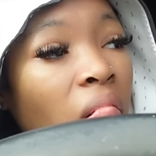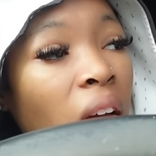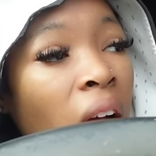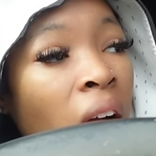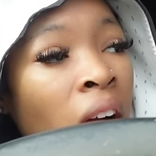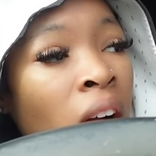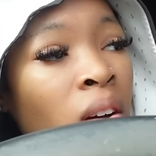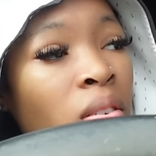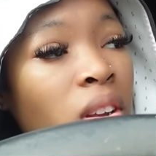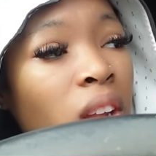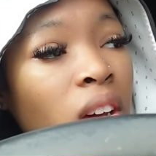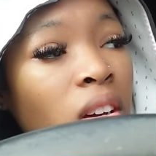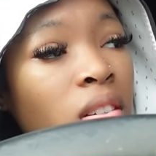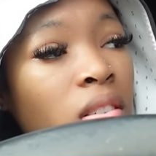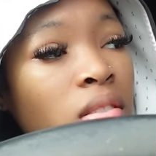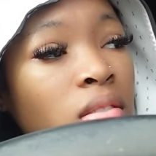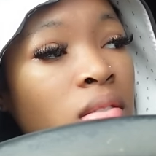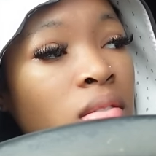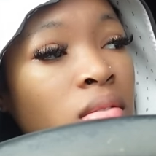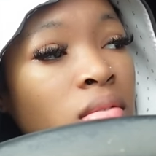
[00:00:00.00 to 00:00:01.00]
I don't
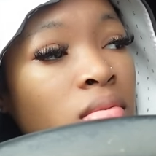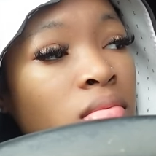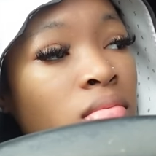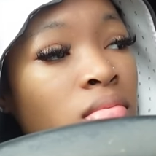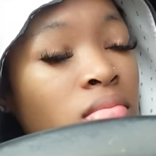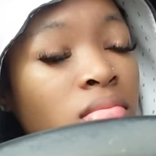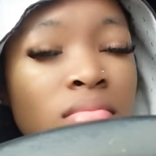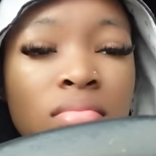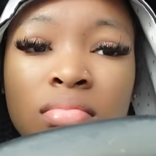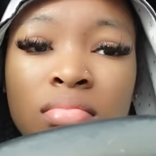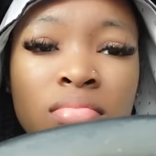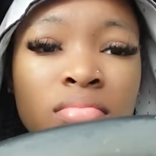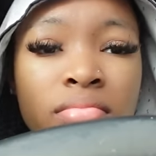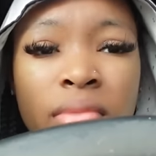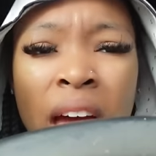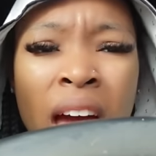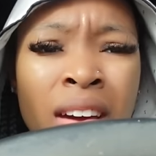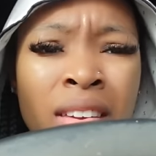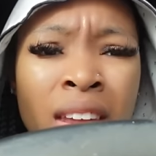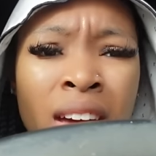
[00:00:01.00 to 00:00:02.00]
know
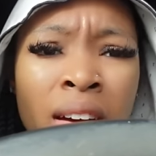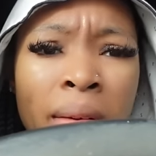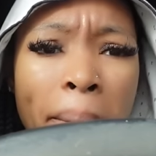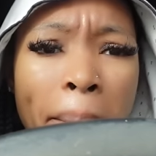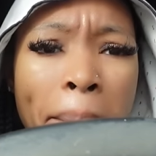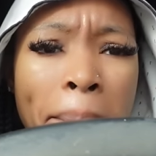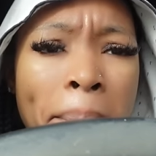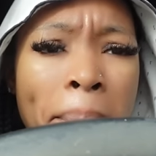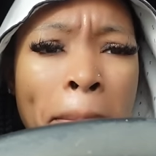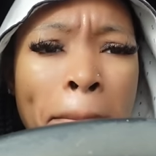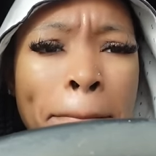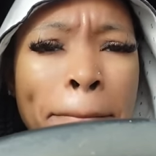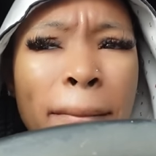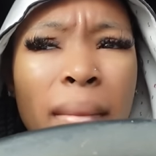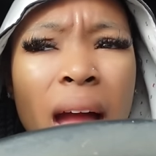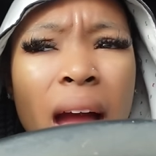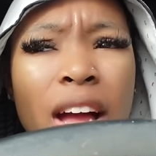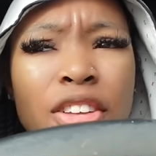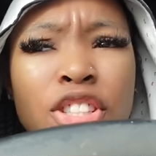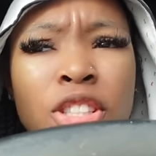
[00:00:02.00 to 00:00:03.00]
I don't know
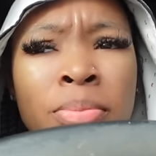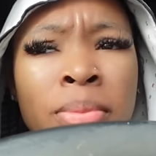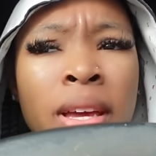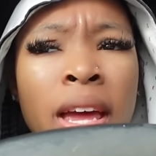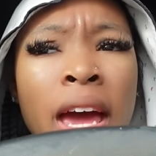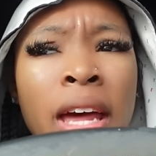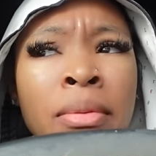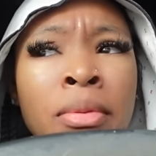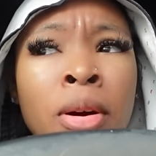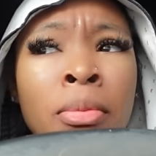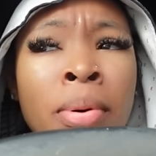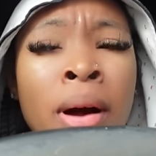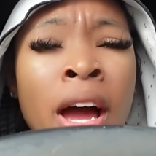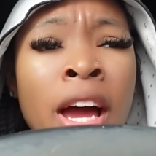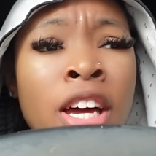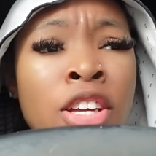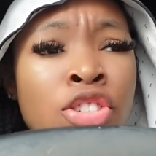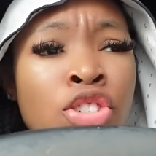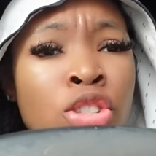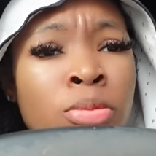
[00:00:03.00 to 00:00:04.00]
I just be adding
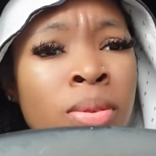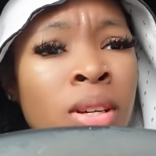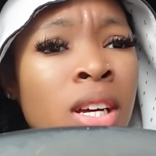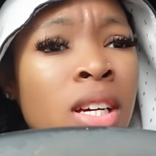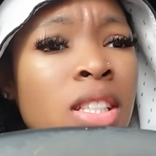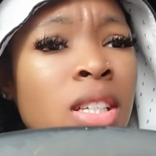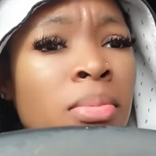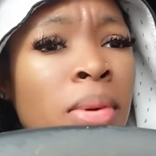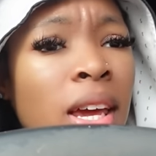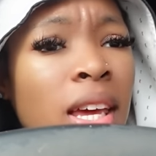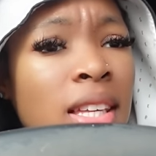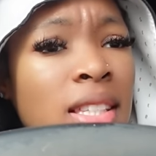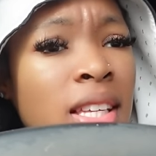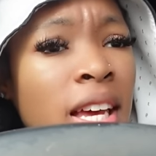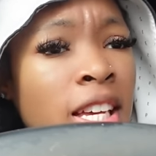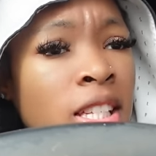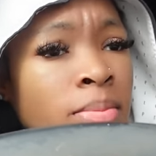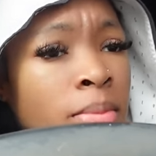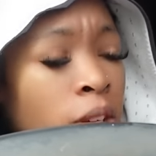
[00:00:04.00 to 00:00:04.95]
papaya juice because it make it taste